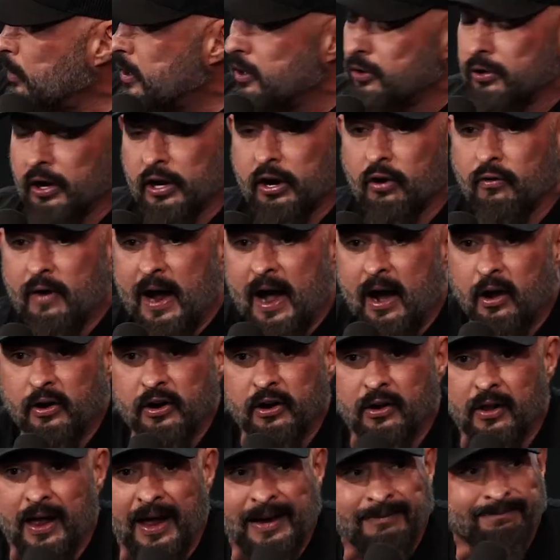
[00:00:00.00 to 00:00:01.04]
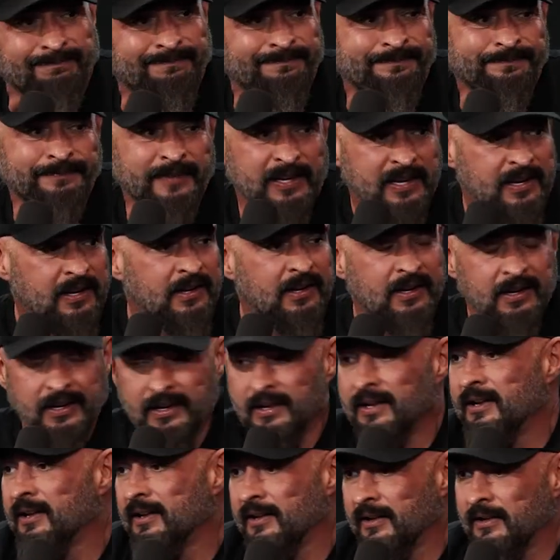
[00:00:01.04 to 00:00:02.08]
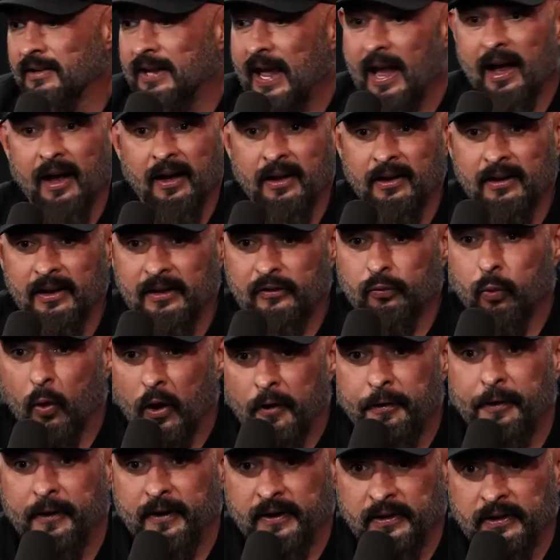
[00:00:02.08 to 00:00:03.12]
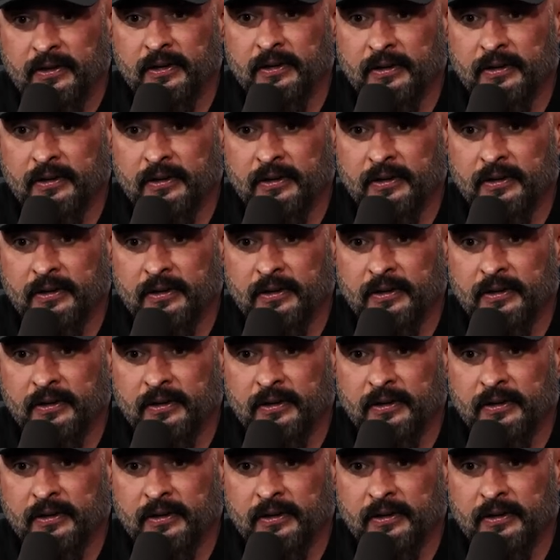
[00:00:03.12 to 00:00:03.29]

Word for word: where you look around and you're like, yeah, it's worth it.